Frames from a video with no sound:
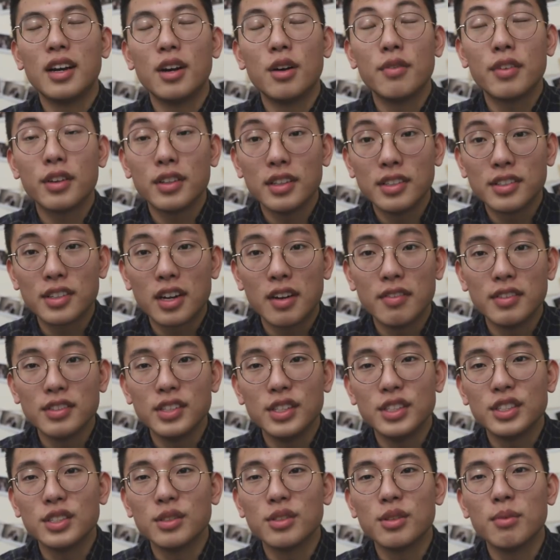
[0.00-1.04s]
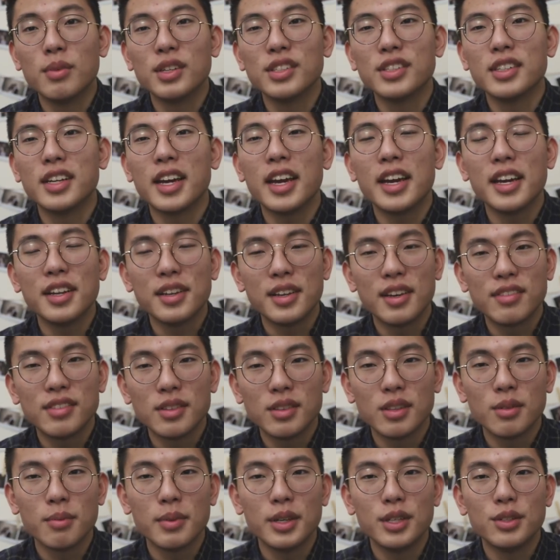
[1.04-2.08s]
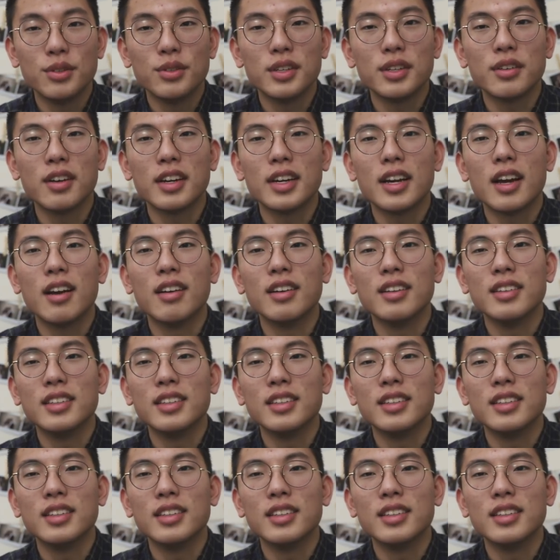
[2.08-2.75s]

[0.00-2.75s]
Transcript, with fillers: I overheard this conversation, someone said, hey, do you have something to be doing right now?